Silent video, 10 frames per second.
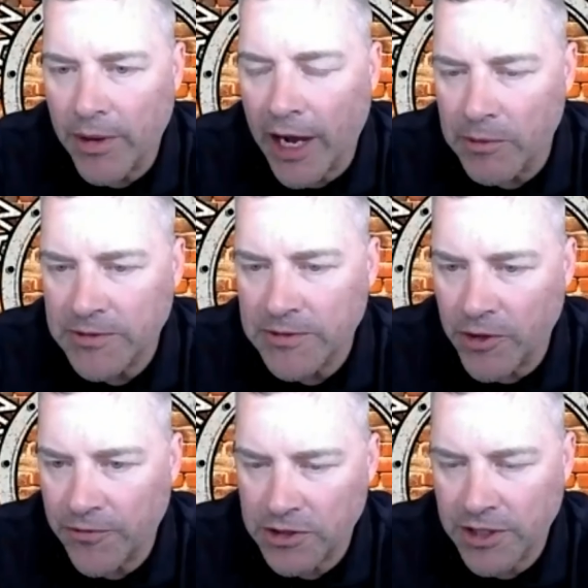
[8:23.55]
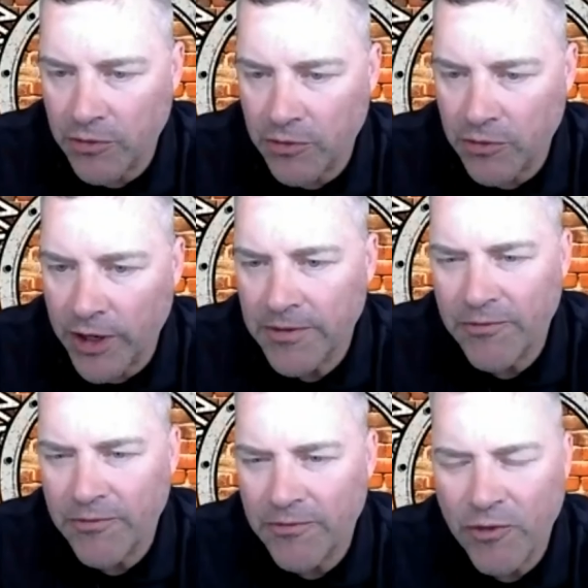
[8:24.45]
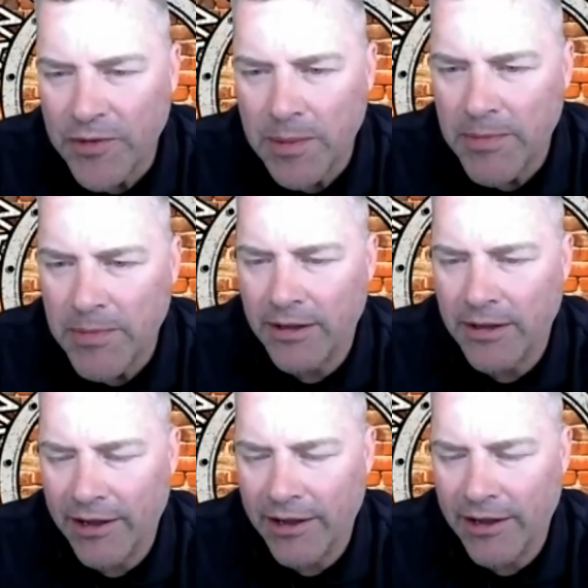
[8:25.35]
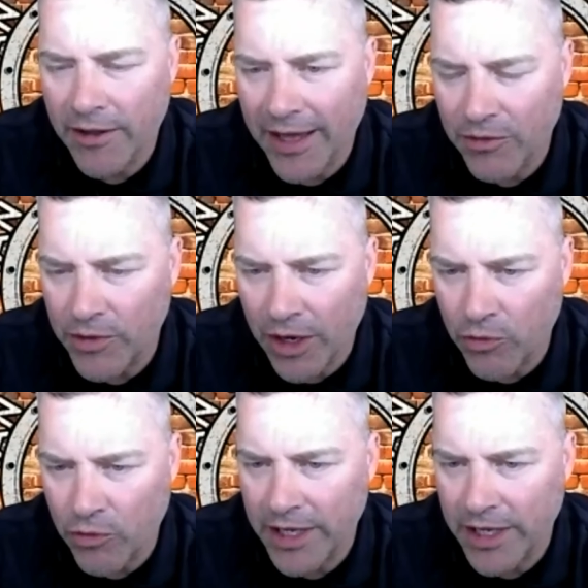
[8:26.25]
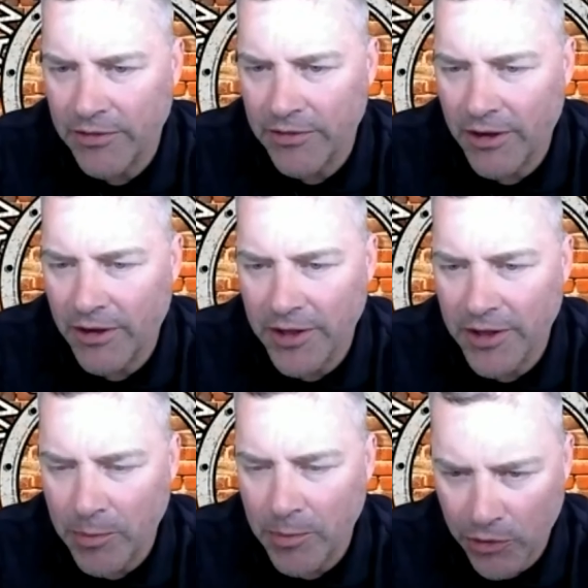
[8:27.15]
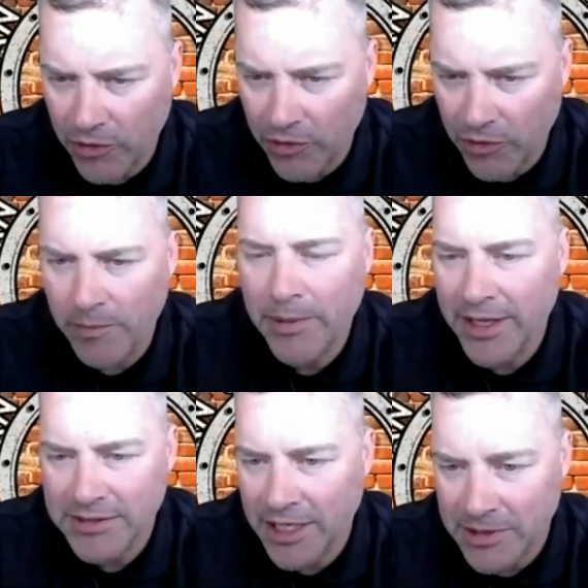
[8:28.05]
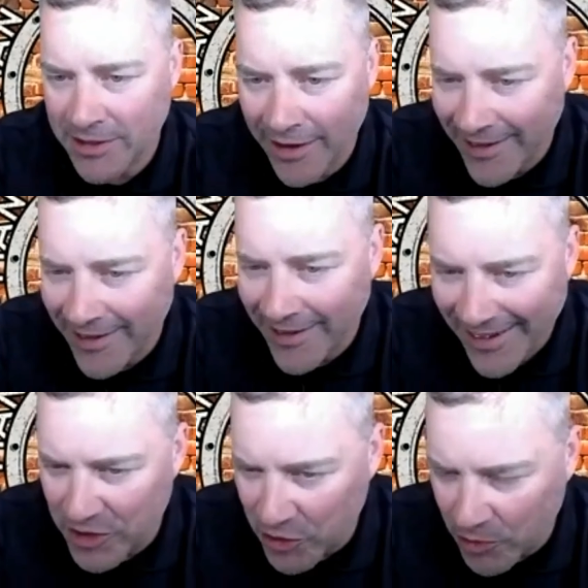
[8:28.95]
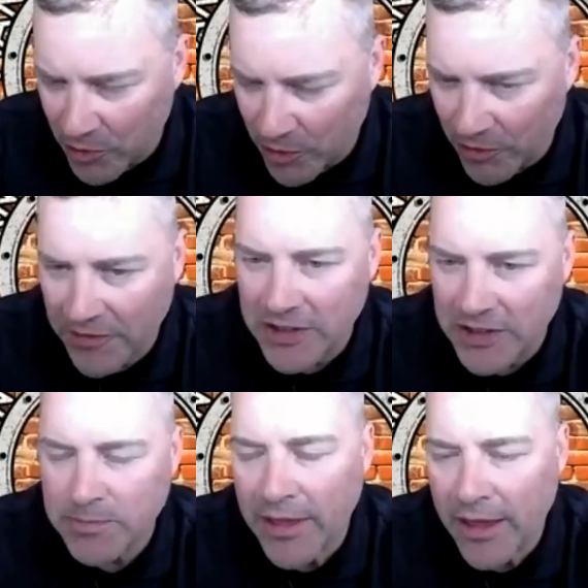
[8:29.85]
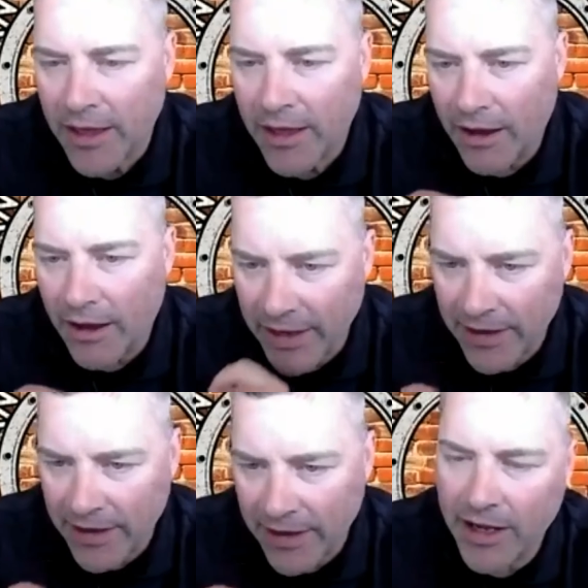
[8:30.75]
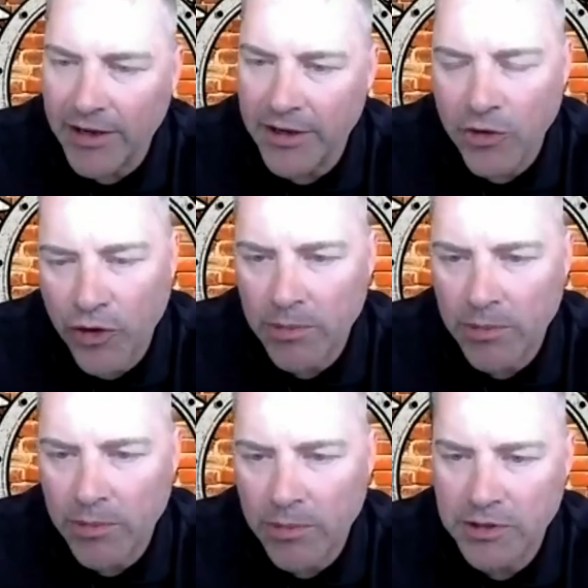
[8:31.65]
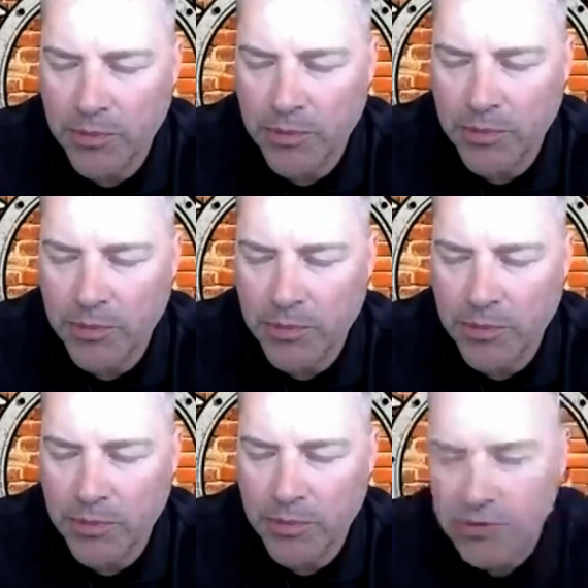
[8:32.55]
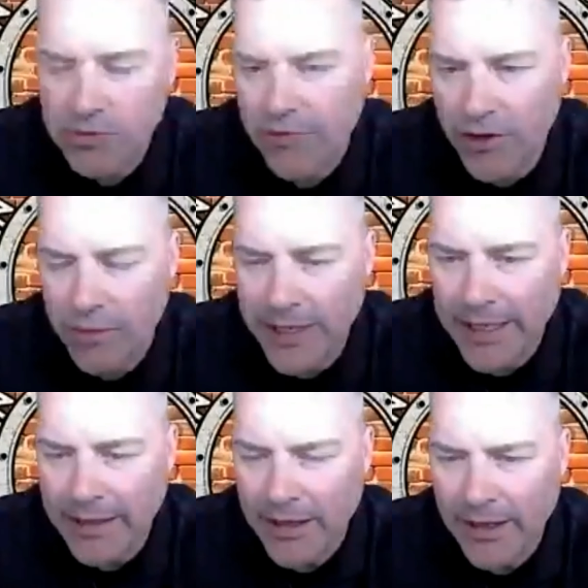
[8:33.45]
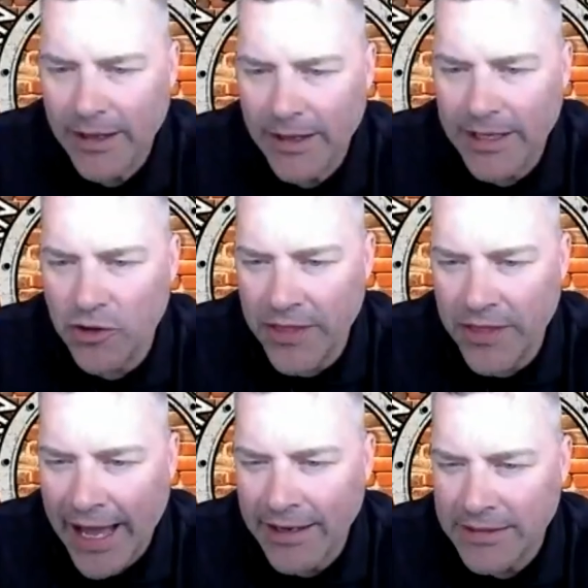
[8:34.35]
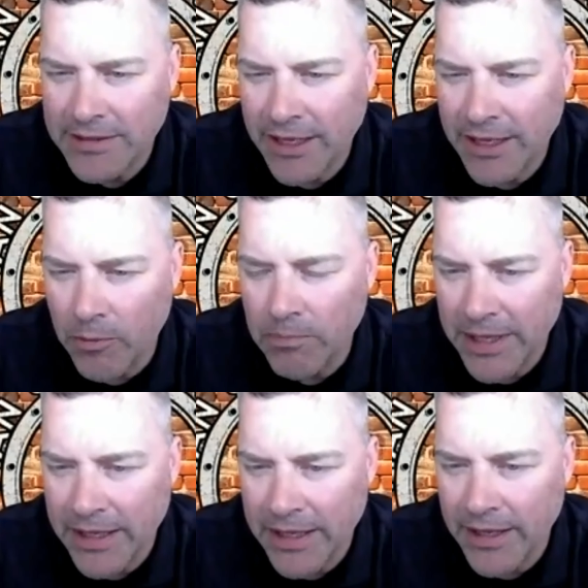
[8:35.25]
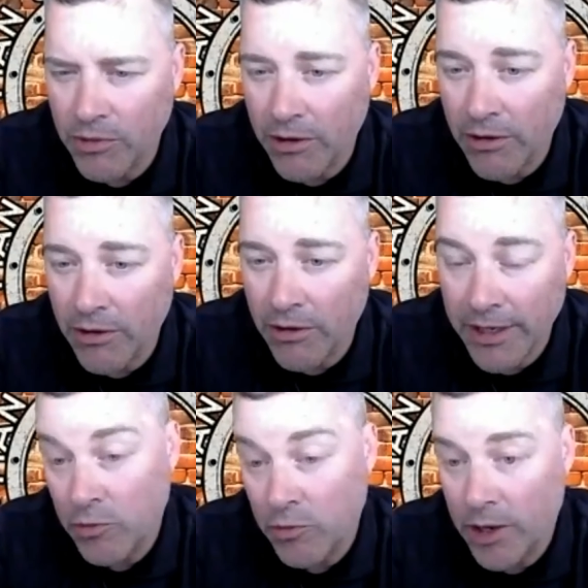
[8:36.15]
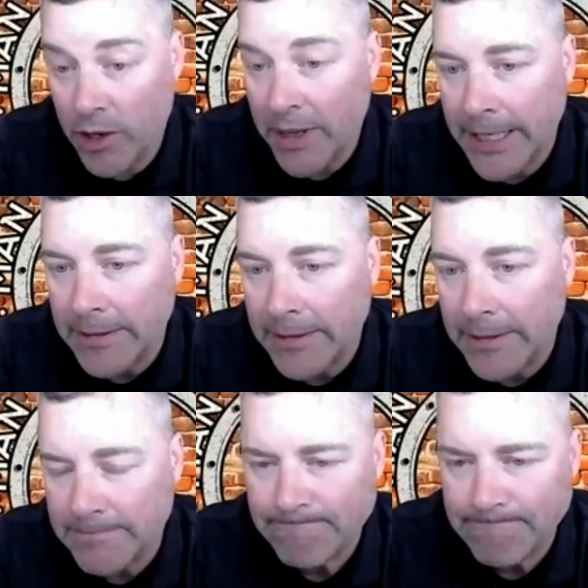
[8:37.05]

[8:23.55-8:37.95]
But I was very fortunate right from the minute that I got that reading in the portal that my PSA was high and knew that we were on this path. I've had an incredible support from my spouse right from the very beginning, and so that has helped me get to where I'm at today.